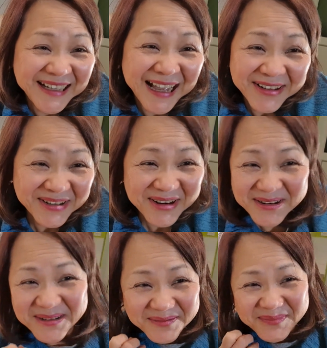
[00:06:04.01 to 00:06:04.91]
I don't
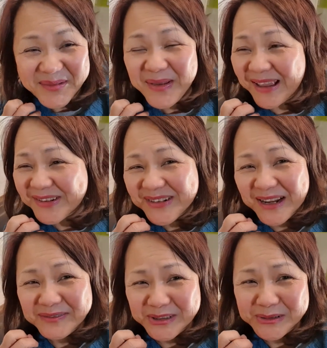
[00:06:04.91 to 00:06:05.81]
know, maybe I don't
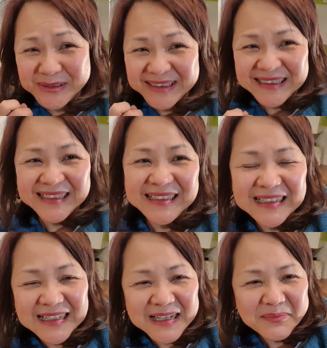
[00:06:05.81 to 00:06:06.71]
have to,
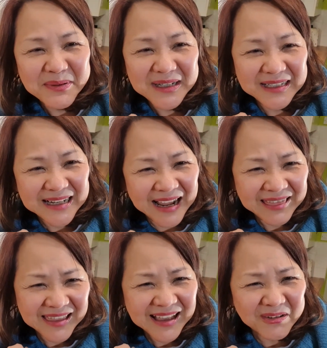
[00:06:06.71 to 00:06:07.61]
but I
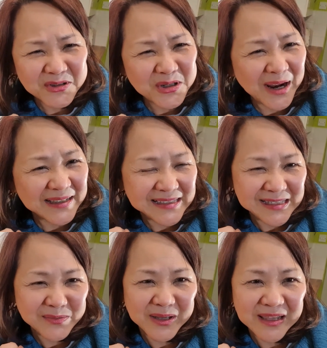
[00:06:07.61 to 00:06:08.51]
think I'll try and
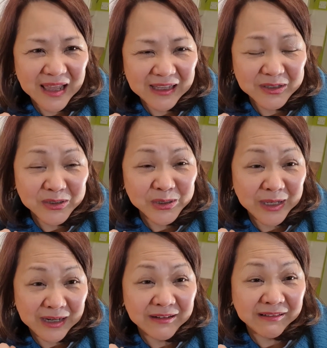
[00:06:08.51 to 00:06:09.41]
see whether I
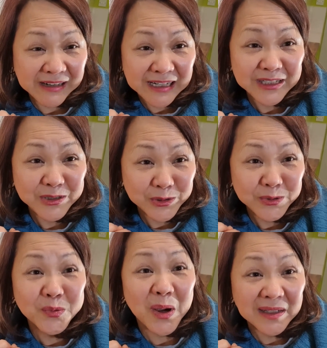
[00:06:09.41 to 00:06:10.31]
can really do
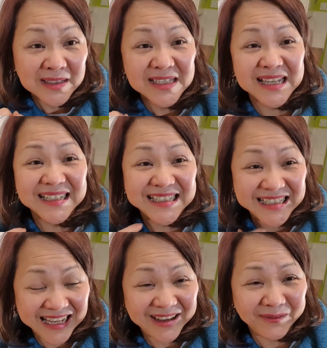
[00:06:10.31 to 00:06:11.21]
once a
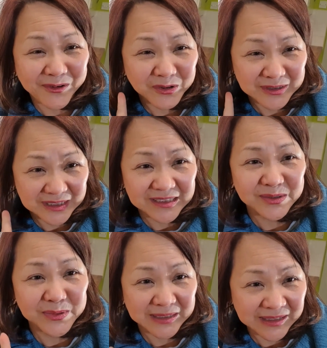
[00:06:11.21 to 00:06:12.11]
day for
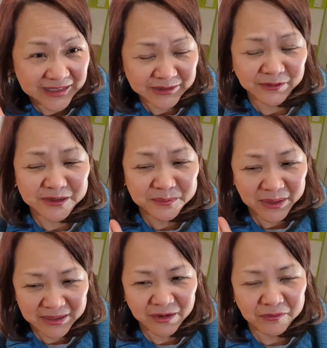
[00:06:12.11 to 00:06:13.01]
31 days for the
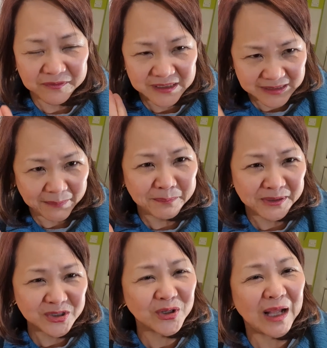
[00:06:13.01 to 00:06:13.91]
month of December.
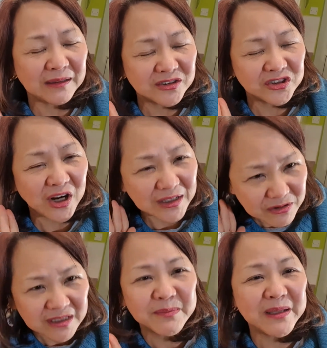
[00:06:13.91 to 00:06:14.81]
So I'll try to
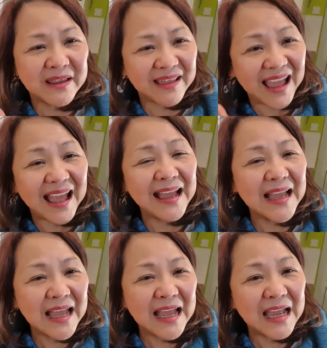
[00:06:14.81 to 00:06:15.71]
keep it there,
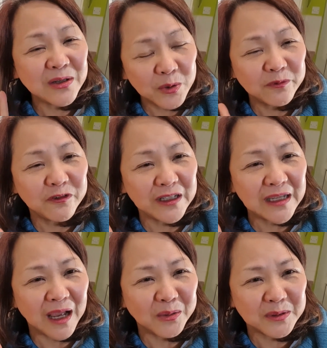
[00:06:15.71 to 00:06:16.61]
and hopefully
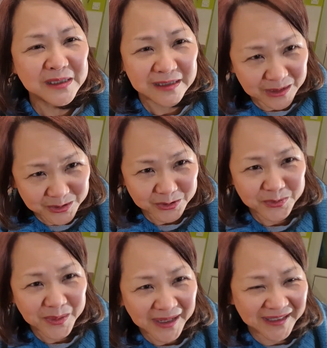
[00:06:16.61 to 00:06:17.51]
I will stick to
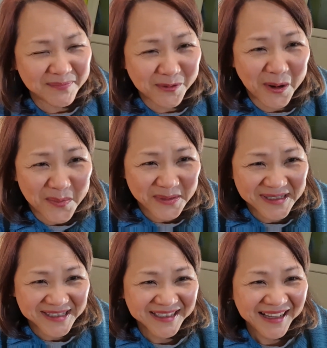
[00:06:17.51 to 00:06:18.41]
my
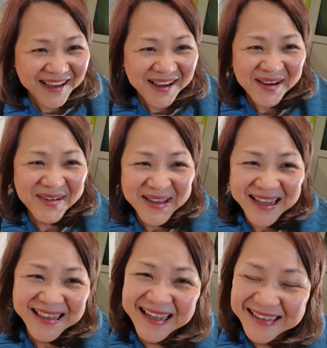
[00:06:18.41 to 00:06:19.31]
promise.
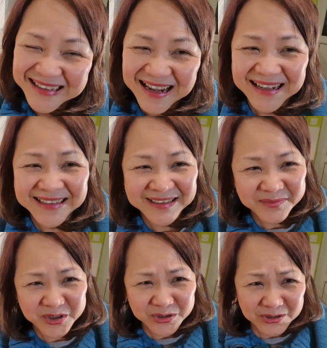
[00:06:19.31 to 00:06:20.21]
Okay then, and
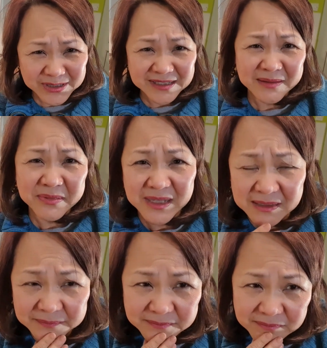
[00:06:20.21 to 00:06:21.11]
do you notice something?
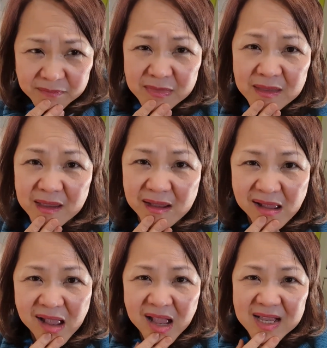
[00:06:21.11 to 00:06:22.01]

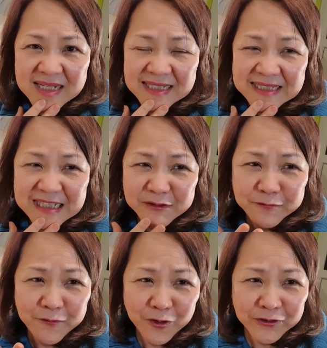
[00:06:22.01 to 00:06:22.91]
This
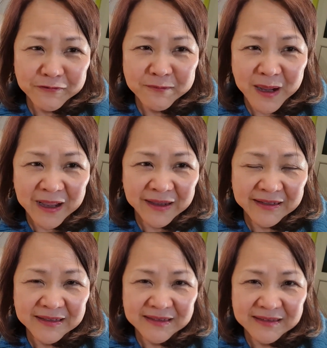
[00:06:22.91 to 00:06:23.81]
phone of
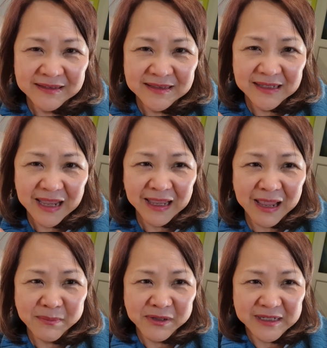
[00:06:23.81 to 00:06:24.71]
mine, the
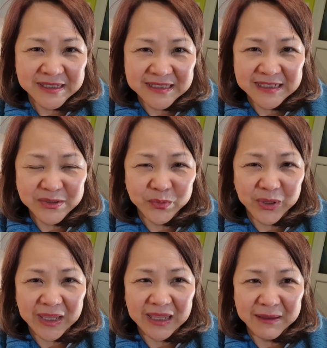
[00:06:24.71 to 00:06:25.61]
camera is this
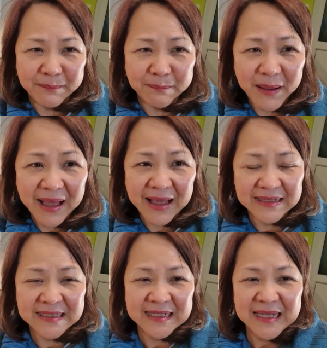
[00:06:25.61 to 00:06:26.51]
way,
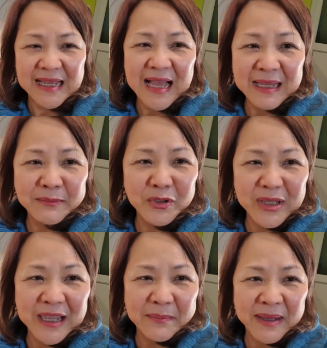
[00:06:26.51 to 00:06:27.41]
but I'm
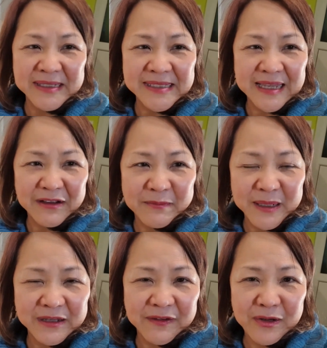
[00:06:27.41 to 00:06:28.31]
looking at myself. But
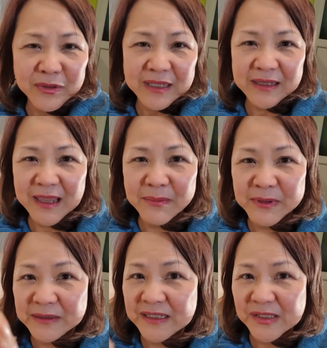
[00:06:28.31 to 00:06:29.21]
if I look at the
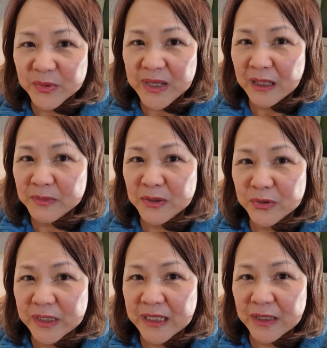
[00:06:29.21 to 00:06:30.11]
camera this way, I'll be
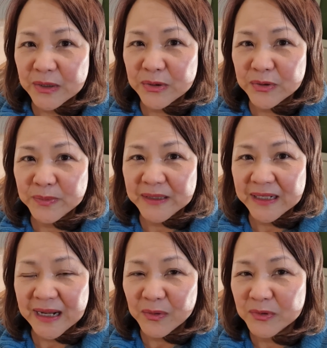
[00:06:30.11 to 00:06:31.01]
looking at you, but
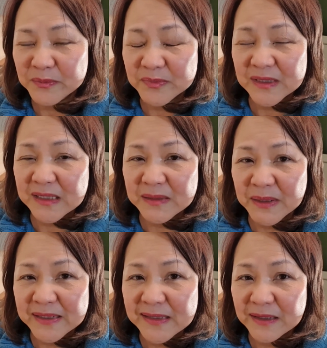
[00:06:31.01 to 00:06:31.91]
then I won't see
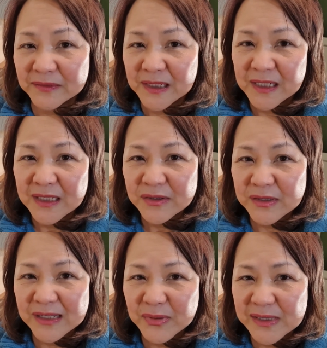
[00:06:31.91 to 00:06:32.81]
myself. So
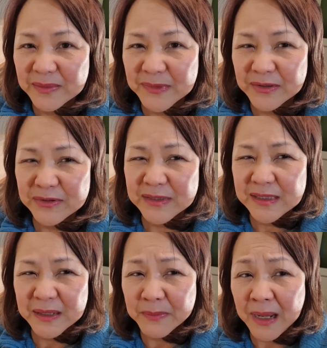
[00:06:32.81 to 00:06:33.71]
that's why sometimes you see
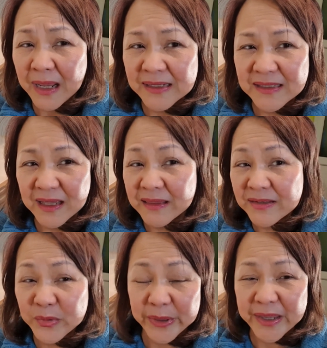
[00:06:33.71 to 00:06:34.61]
that my eyes are
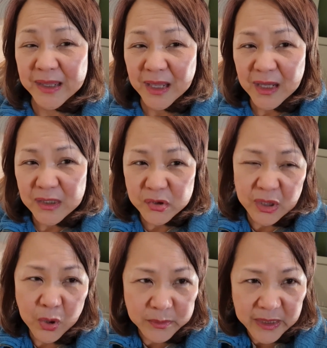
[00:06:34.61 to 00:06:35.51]
this way. So I
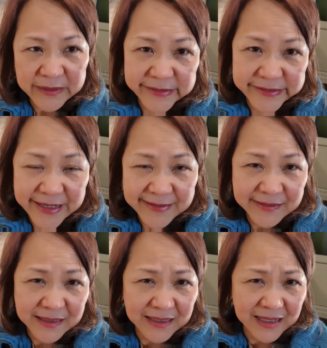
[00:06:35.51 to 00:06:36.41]
hope you understand.